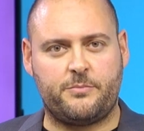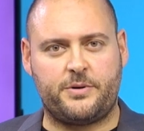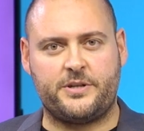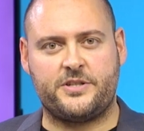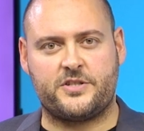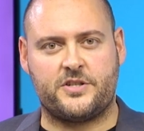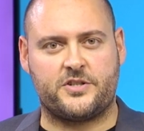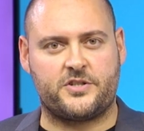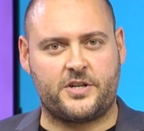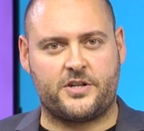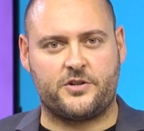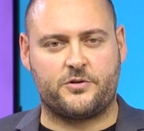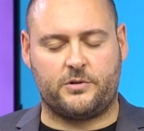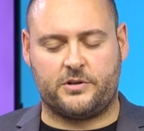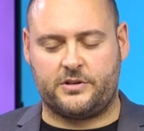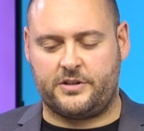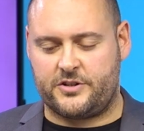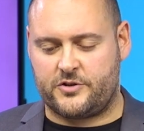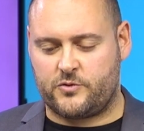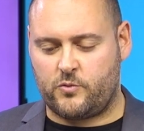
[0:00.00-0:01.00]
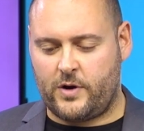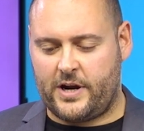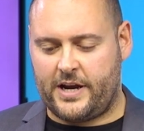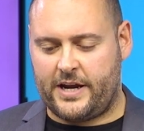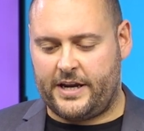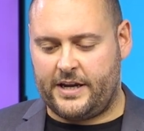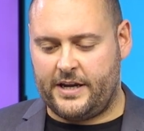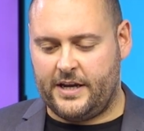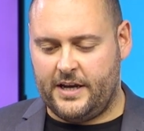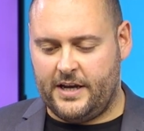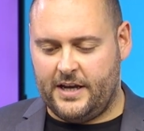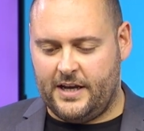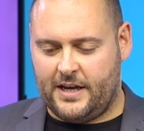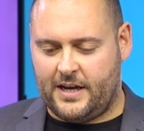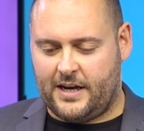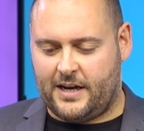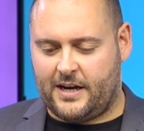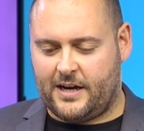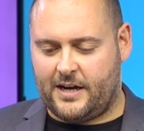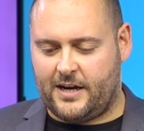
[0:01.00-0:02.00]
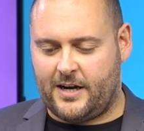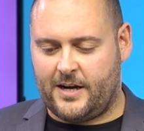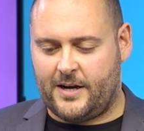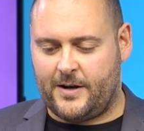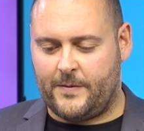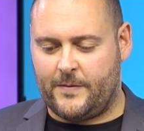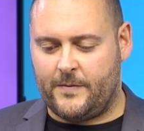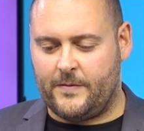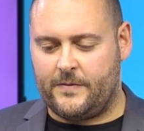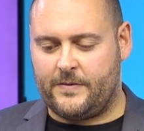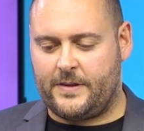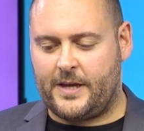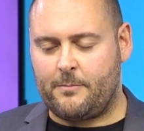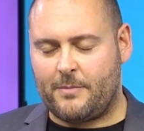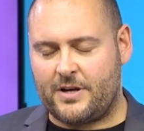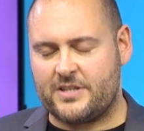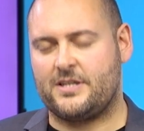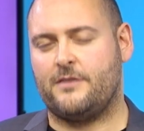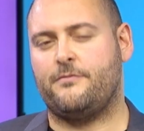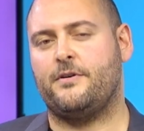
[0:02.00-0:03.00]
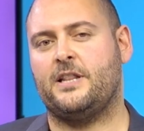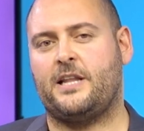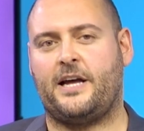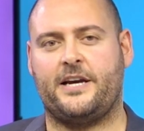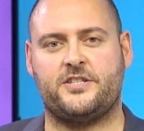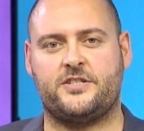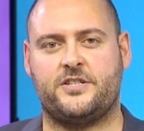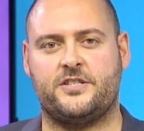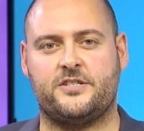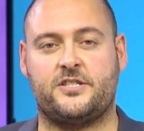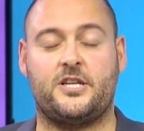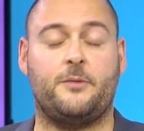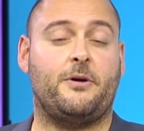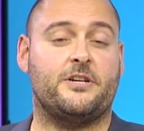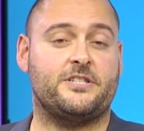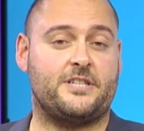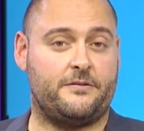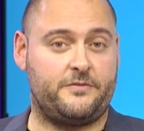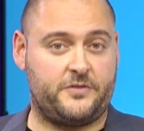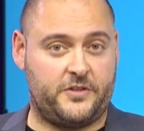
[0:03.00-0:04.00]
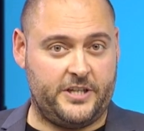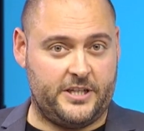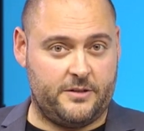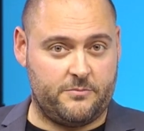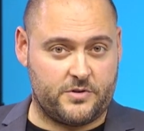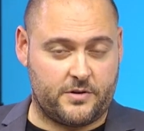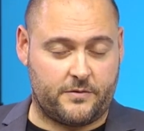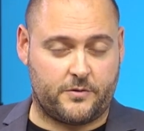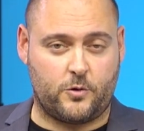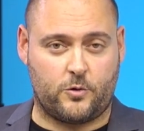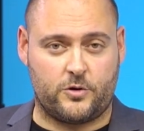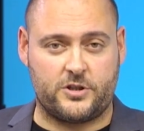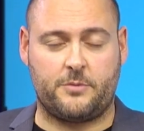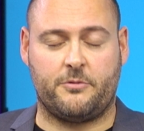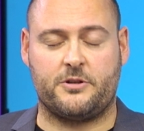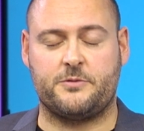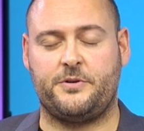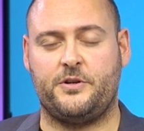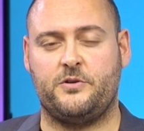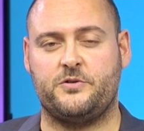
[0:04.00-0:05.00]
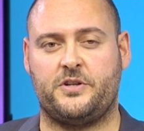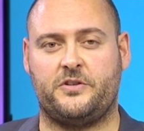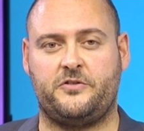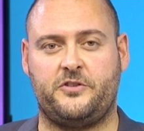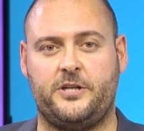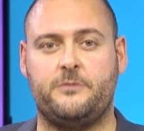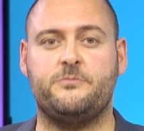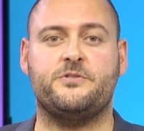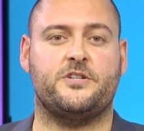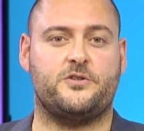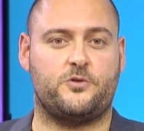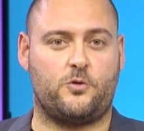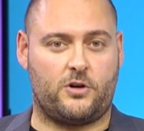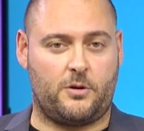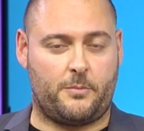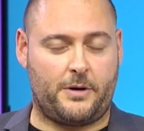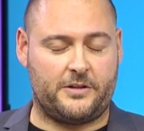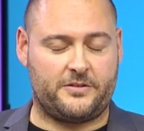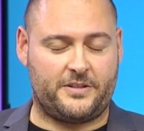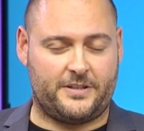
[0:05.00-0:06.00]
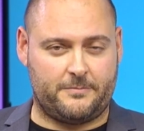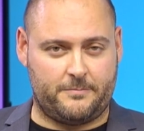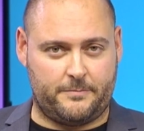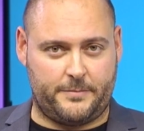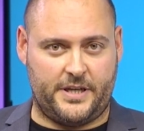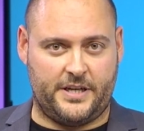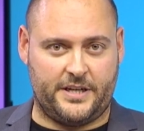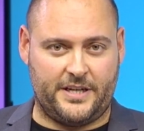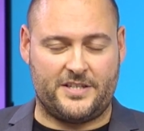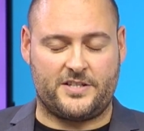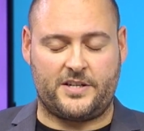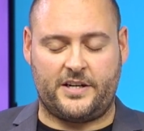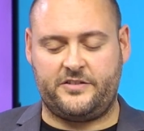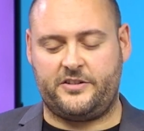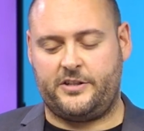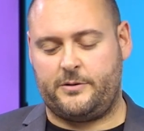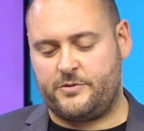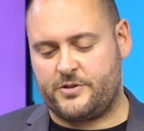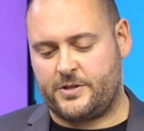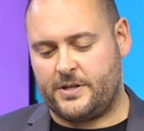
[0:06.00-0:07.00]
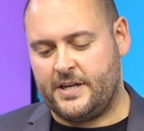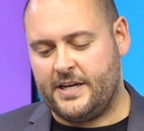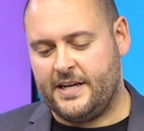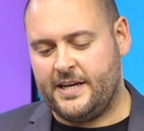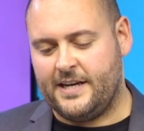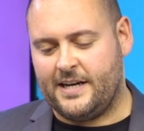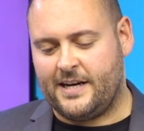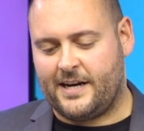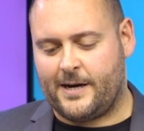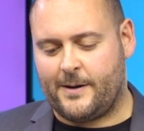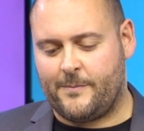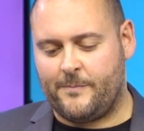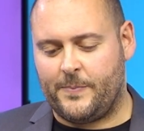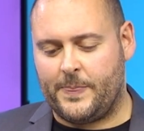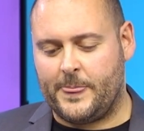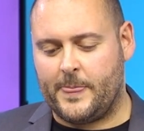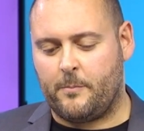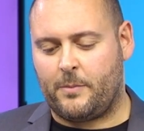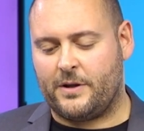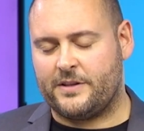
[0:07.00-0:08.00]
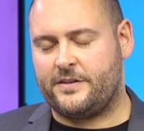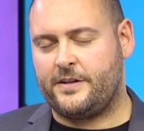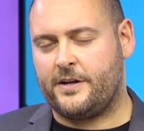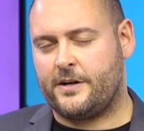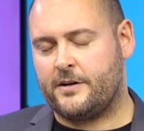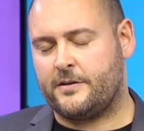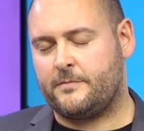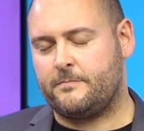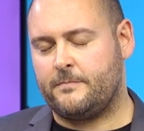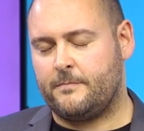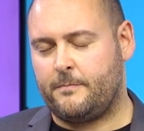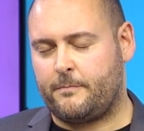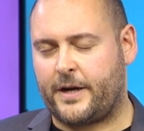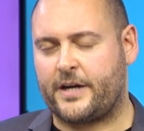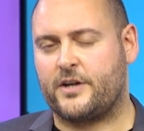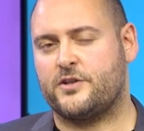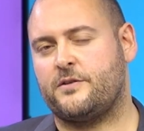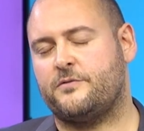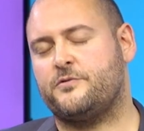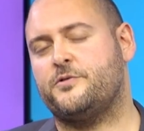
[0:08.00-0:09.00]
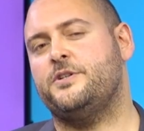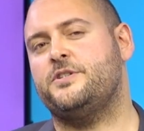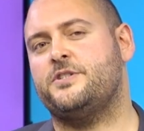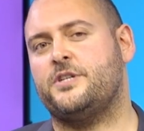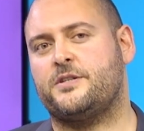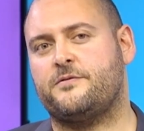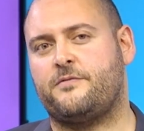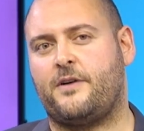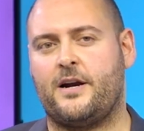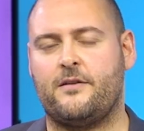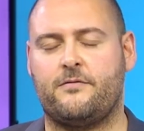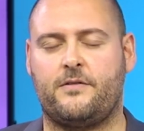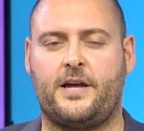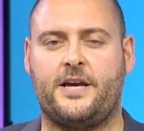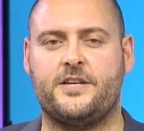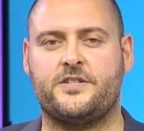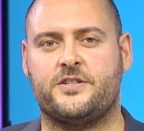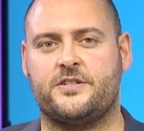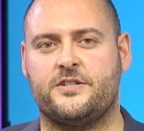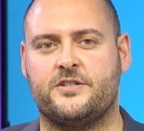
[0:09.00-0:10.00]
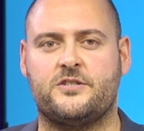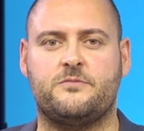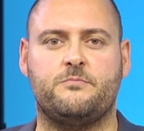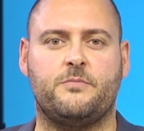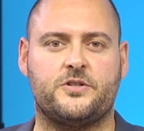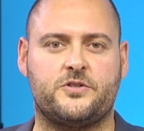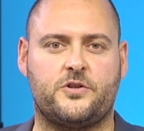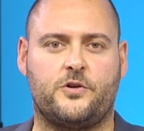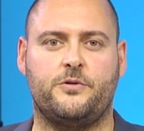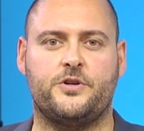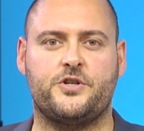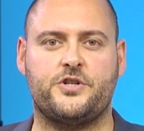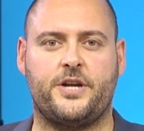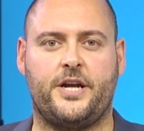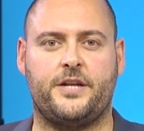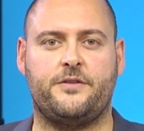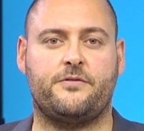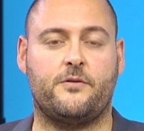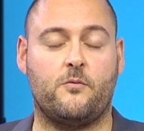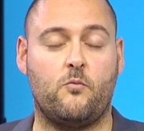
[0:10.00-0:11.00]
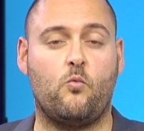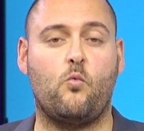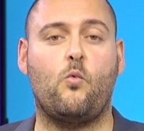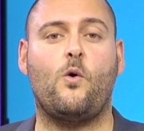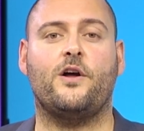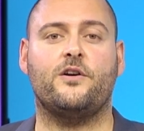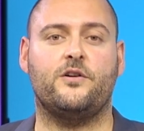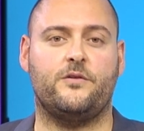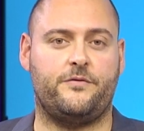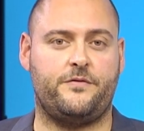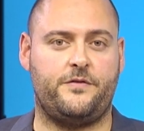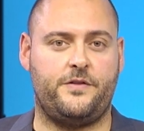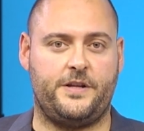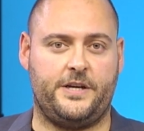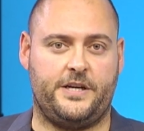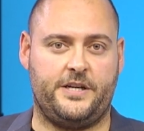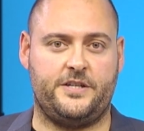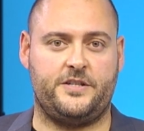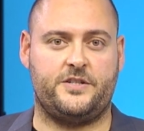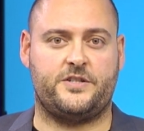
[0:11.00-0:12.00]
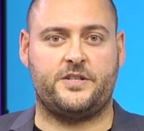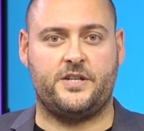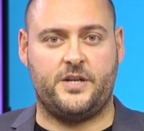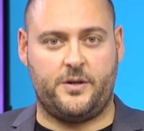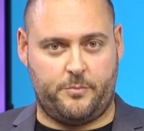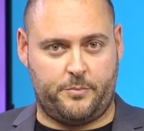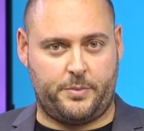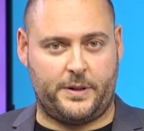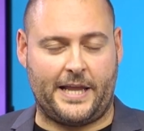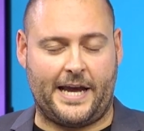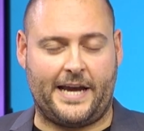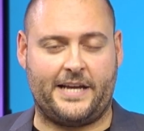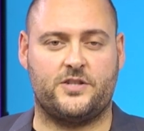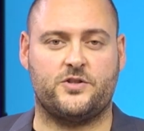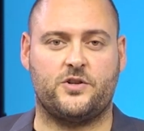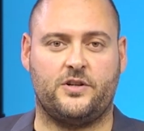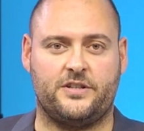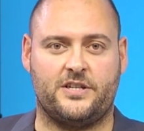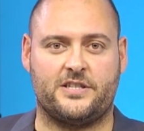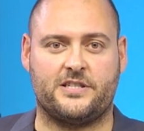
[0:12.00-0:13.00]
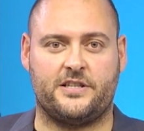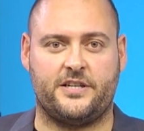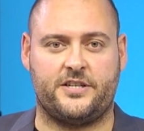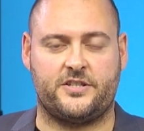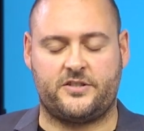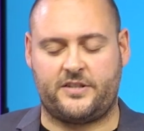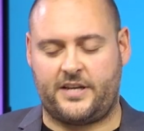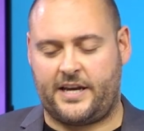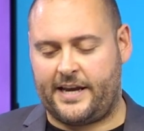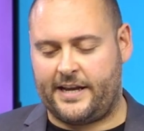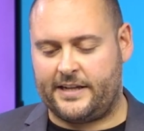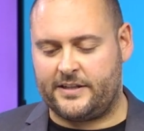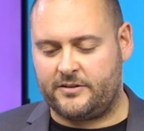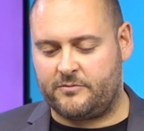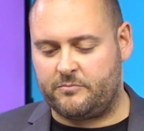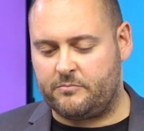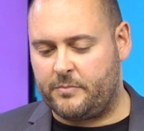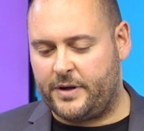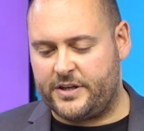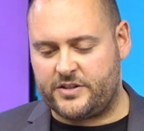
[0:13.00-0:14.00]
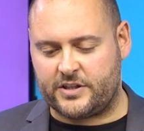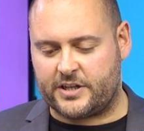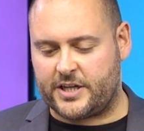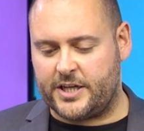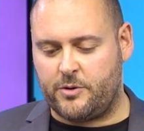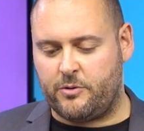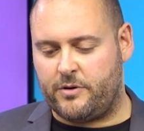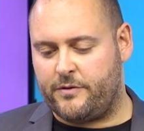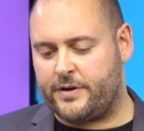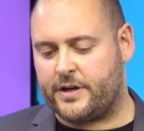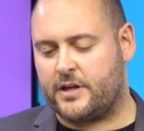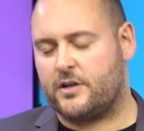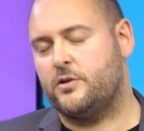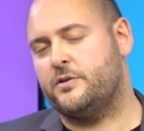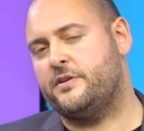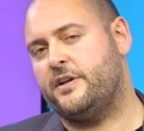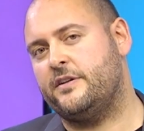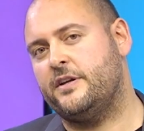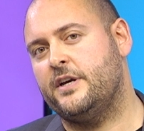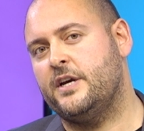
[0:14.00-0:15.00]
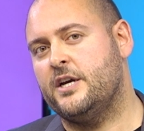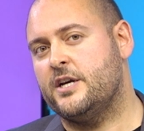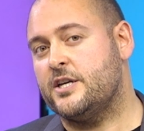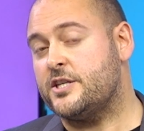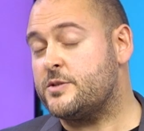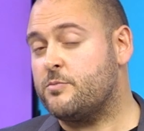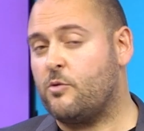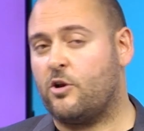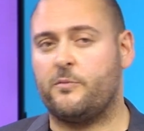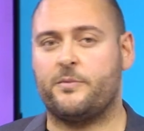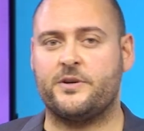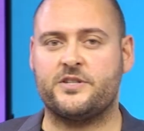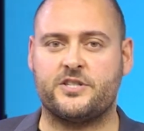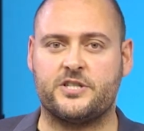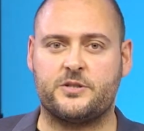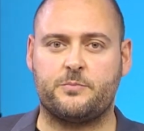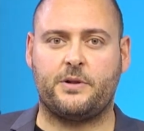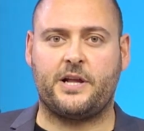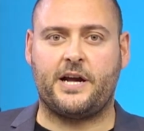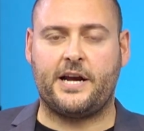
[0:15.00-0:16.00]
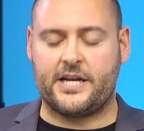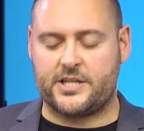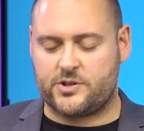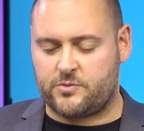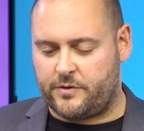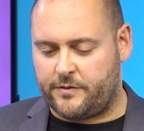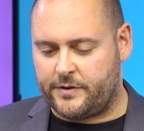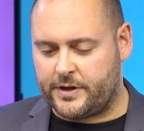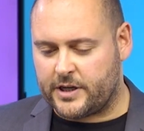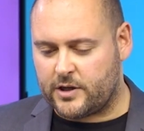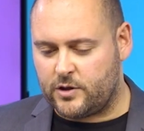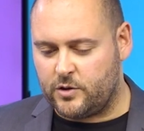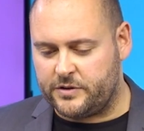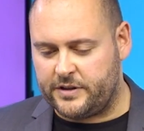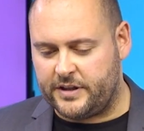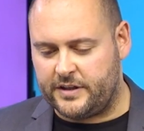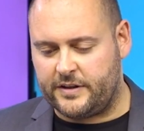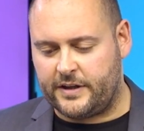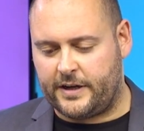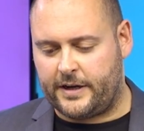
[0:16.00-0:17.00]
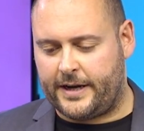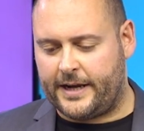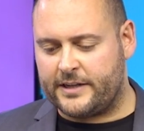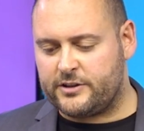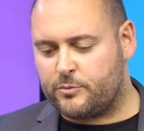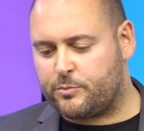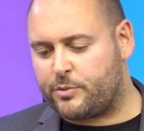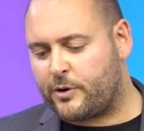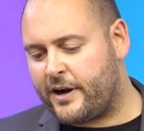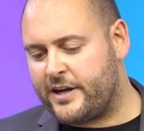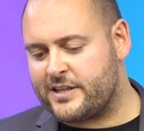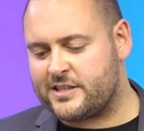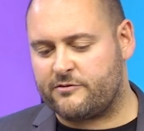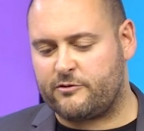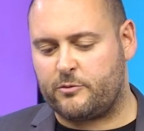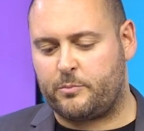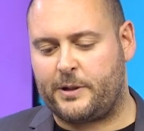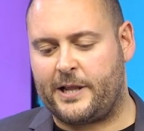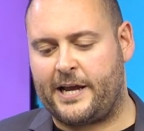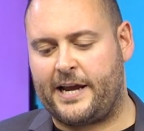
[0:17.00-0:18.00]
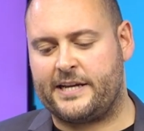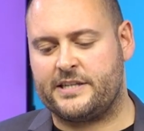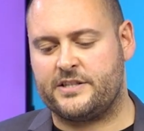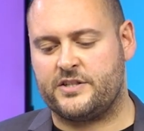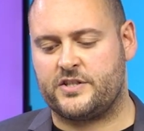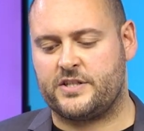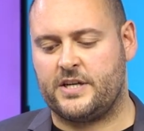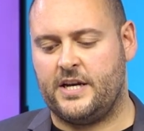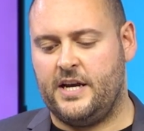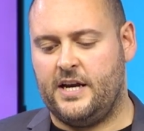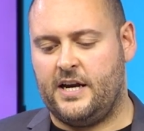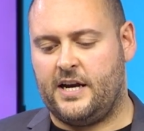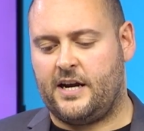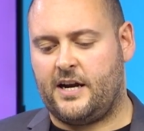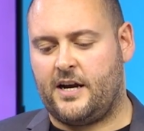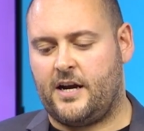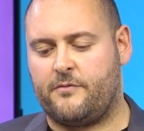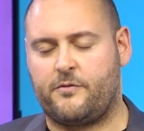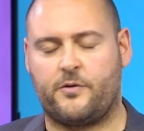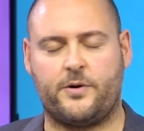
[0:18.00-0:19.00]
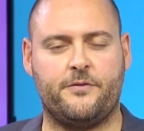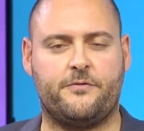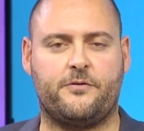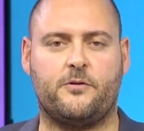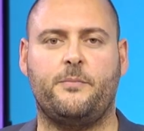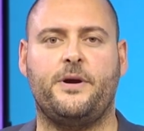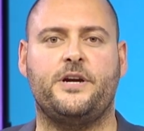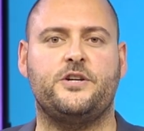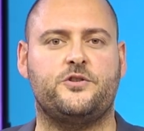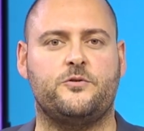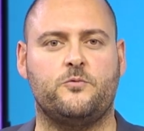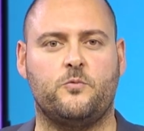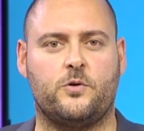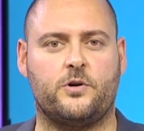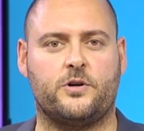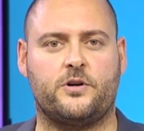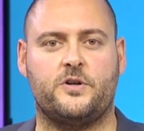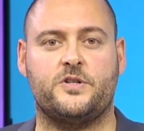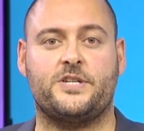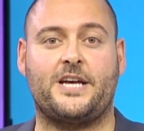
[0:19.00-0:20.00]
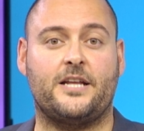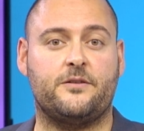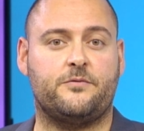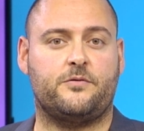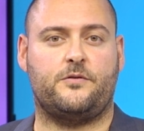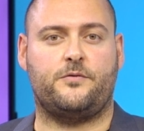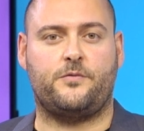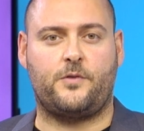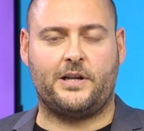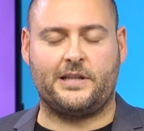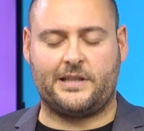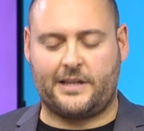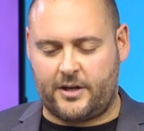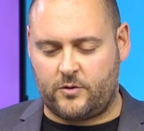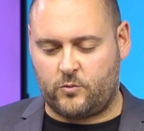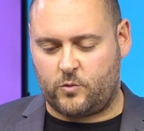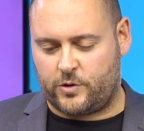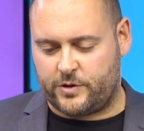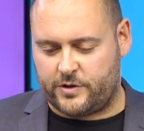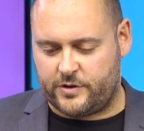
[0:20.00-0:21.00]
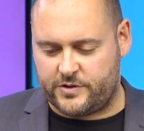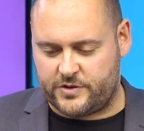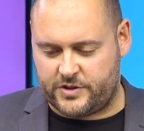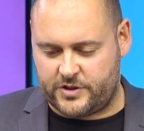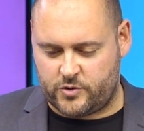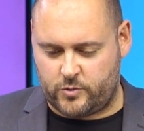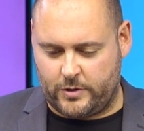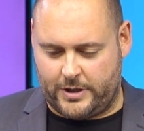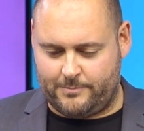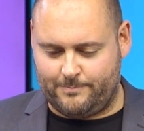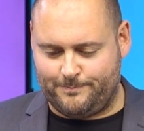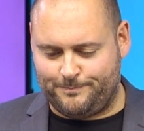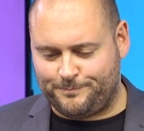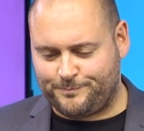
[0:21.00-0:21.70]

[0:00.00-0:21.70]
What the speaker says: Business Central this way, they must have a license, they must have Teams, of course, they must be using Teams, it's all about being inside Teams. But their Microsoft 365 license must originate from one of these plans on this list. And basically we've included small business plans, we've included enterprise level plans for information workers and for frontline workers as well.